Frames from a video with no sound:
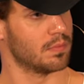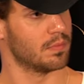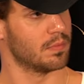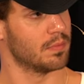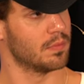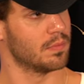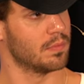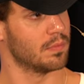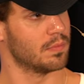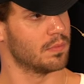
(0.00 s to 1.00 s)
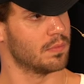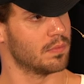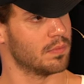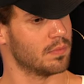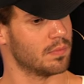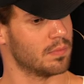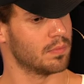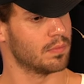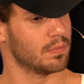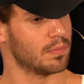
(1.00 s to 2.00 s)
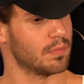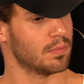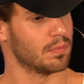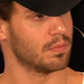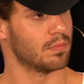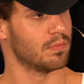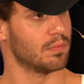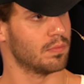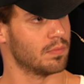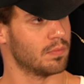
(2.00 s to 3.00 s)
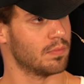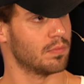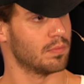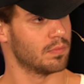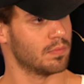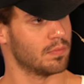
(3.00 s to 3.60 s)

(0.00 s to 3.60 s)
(not speaking)